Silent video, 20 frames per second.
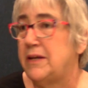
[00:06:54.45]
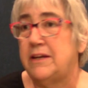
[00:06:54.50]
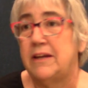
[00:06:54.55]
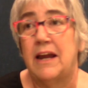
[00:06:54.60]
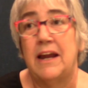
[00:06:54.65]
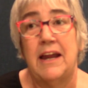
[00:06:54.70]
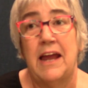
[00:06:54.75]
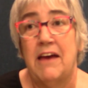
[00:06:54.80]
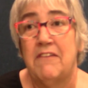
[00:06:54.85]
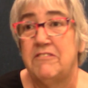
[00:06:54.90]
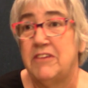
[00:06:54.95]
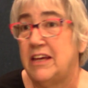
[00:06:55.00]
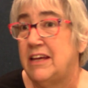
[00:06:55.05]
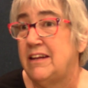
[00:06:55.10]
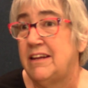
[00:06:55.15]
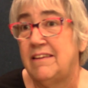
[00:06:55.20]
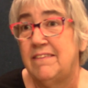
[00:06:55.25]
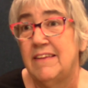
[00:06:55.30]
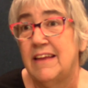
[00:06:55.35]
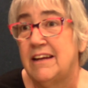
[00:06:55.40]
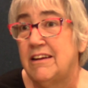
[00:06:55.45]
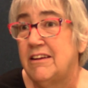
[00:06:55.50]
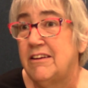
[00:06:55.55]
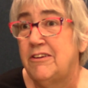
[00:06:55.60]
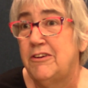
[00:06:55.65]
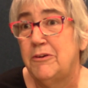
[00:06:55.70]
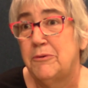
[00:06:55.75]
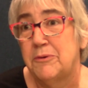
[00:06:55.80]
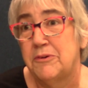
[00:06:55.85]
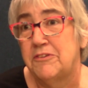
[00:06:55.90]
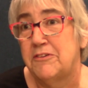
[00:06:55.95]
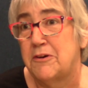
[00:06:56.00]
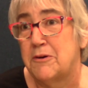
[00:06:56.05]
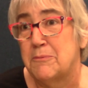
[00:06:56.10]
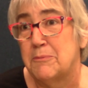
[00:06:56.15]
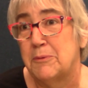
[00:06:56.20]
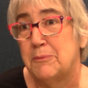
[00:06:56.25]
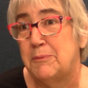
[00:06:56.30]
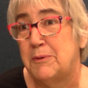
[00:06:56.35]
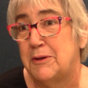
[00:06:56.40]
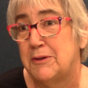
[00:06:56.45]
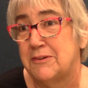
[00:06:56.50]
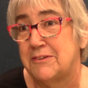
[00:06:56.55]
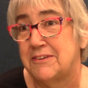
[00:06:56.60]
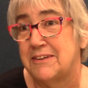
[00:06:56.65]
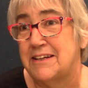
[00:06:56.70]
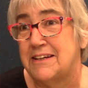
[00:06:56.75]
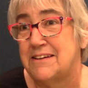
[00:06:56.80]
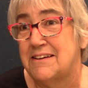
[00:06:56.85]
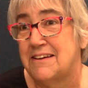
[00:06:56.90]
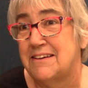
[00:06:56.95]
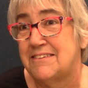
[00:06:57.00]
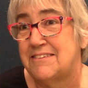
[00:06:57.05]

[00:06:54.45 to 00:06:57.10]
it doesn't have anything to do with cerebral palsy. Okay.